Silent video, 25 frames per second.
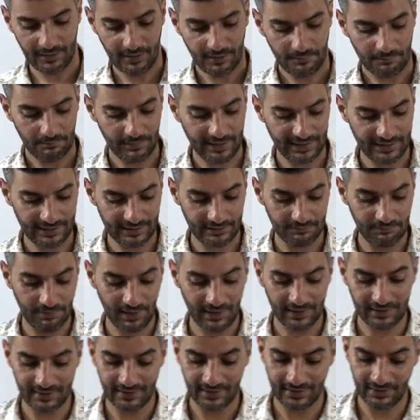made
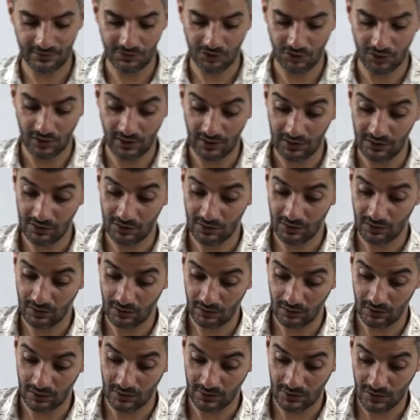by the
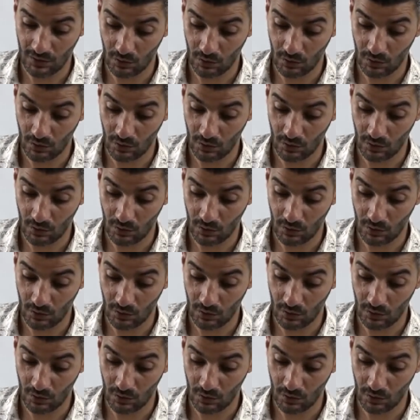educational